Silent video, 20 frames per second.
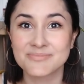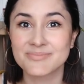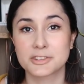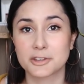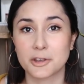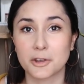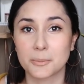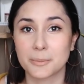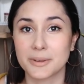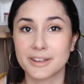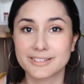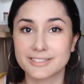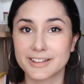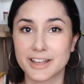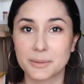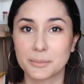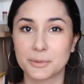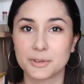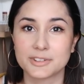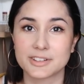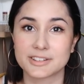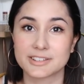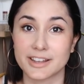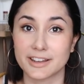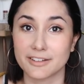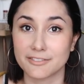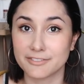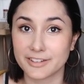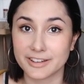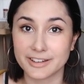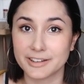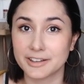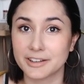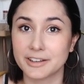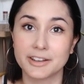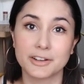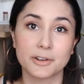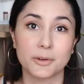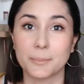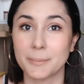So being labeled as like
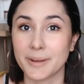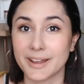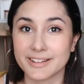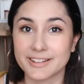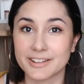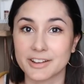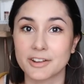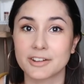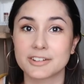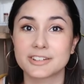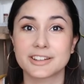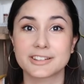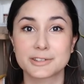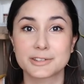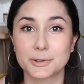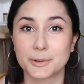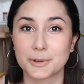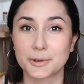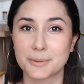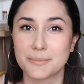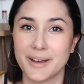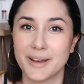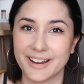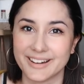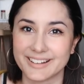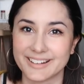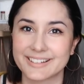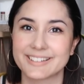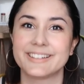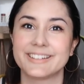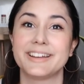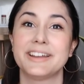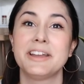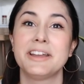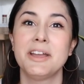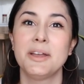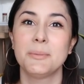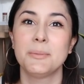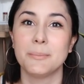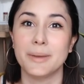vegan or paleo doesn't
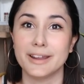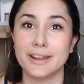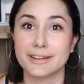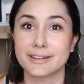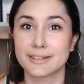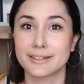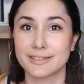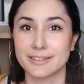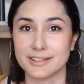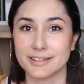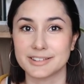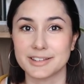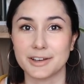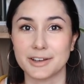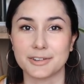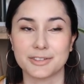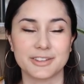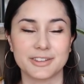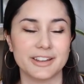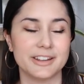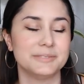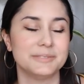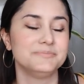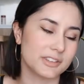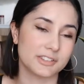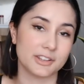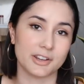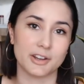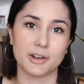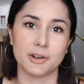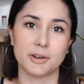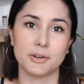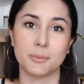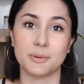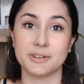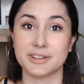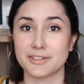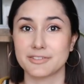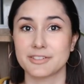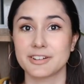automatically make things healthy. So
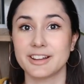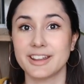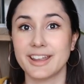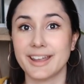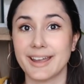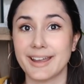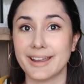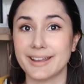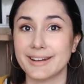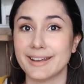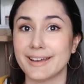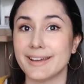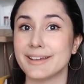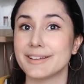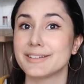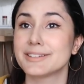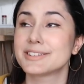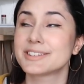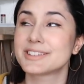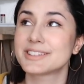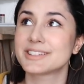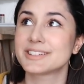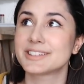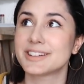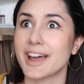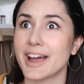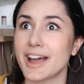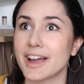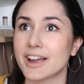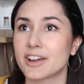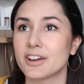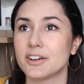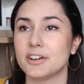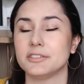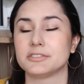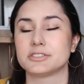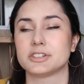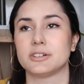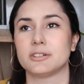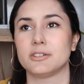we definitely ate a stack
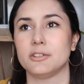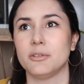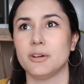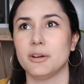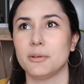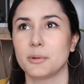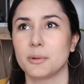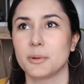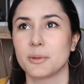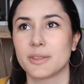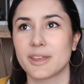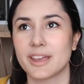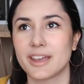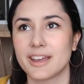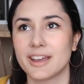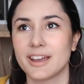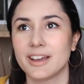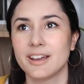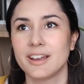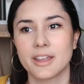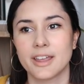of chocolate while we were there.